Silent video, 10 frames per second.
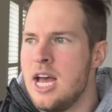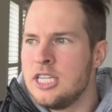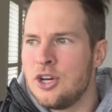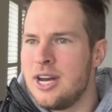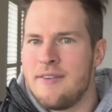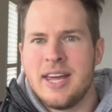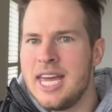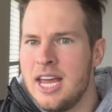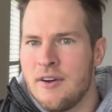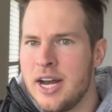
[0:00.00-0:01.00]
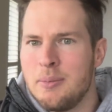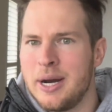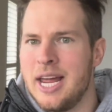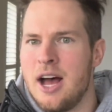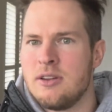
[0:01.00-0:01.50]
She could never hear
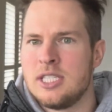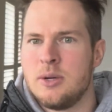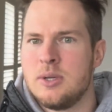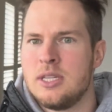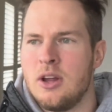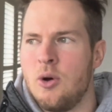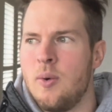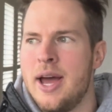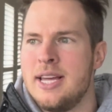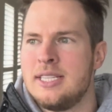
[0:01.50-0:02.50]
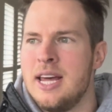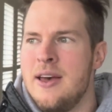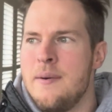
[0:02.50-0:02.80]
anybody else. She was always